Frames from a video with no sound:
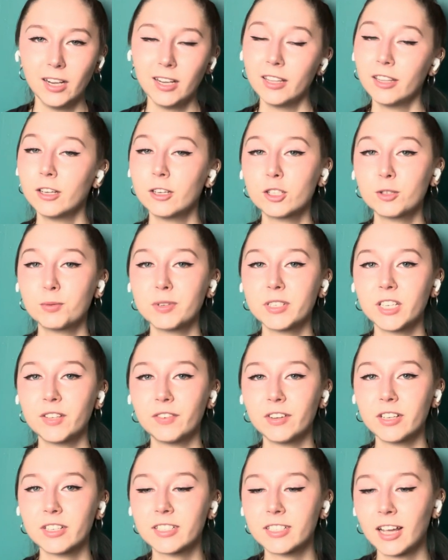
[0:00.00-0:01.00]
those specific
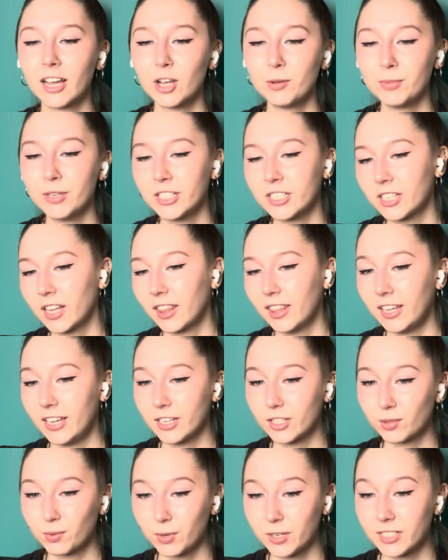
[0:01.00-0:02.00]
assignments.
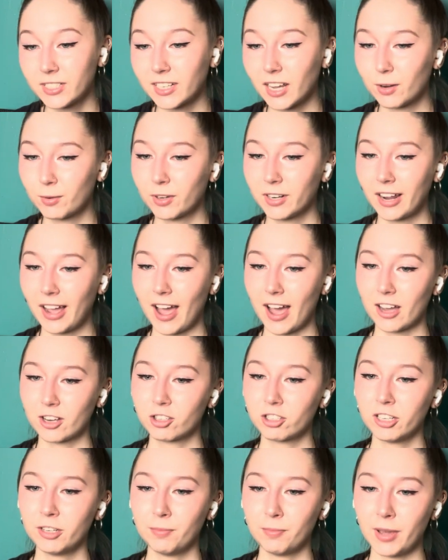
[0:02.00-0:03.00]
These ones, I want to
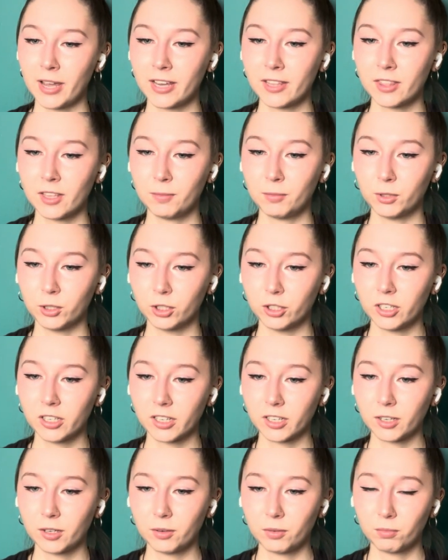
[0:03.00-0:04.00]
actually make them look
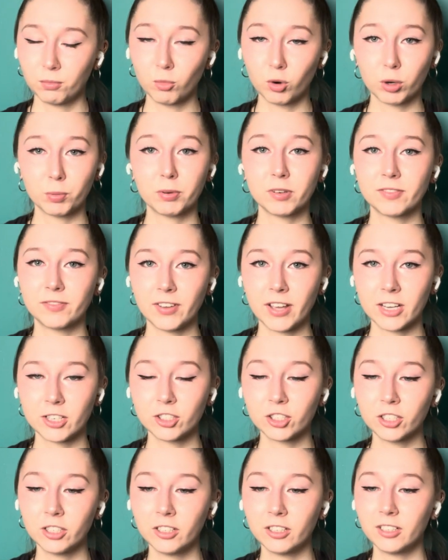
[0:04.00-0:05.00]
more
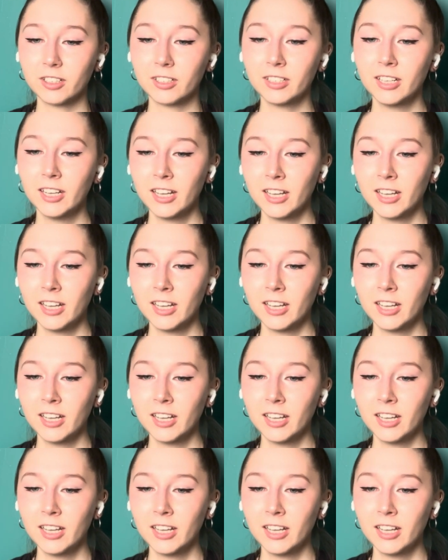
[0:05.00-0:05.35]
professional.